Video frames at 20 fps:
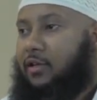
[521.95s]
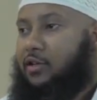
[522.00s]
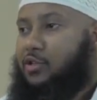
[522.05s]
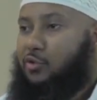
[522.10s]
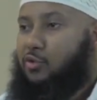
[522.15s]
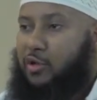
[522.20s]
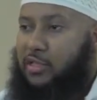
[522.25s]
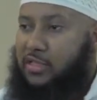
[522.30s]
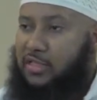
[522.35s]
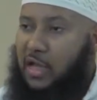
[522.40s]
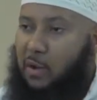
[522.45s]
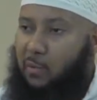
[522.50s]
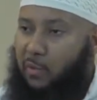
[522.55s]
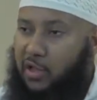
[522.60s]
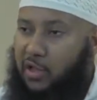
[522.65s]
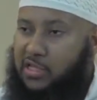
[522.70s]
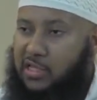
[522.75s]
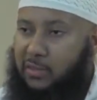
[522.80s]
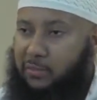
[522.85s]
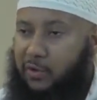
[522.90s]
So when
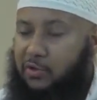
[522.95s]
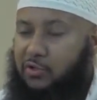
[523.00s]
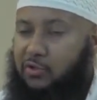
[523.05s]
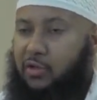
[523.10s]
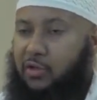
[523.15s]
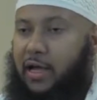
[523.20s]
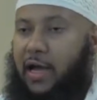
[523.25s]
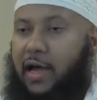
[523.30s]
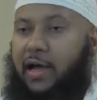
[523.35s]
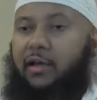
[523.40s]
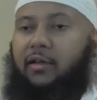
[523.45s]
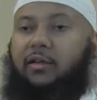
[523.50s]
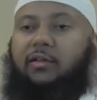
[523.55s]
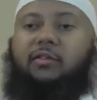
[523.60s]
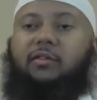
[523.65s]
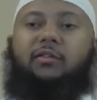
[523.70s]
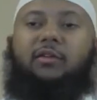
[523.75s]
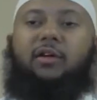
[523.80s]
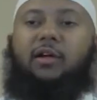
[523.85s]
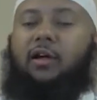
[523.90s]
someone is about to die,
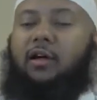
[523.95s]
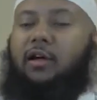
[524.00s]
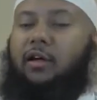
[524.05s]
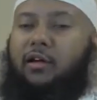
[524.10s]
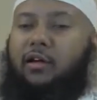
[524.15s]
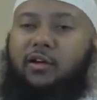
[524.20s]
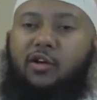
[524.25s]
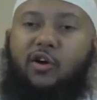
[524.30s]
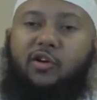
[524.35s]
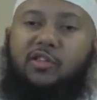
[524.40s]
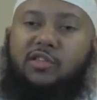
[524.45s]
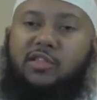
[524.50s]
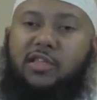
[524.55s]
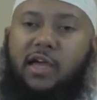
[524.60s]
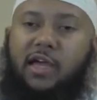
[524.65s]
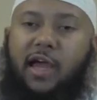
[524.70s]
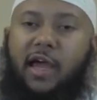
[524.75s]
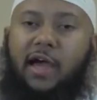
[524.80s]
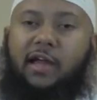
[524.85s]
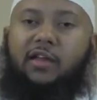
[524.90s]
don't
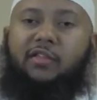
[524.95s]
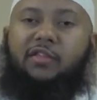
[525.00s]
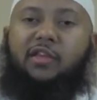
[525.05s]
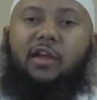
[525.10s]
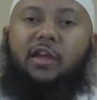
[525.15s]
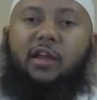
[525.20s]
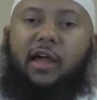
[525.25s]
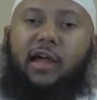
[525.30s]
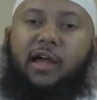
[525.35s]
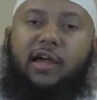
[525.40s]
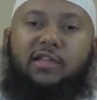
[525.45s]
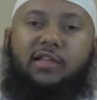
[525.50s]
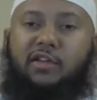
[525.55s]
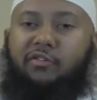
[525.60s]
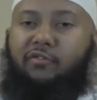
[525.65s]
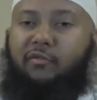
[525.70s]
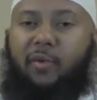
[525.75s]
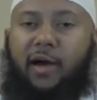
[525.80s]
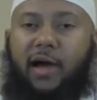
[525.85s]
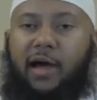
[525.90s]
say anything
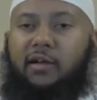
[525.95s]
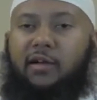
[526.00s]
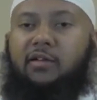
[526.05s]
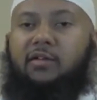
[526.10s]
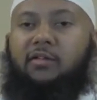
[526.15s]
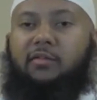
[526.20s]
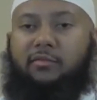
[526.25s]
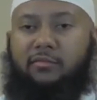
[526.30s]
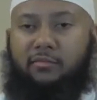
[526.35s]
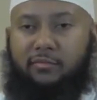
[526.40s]
negative, bad.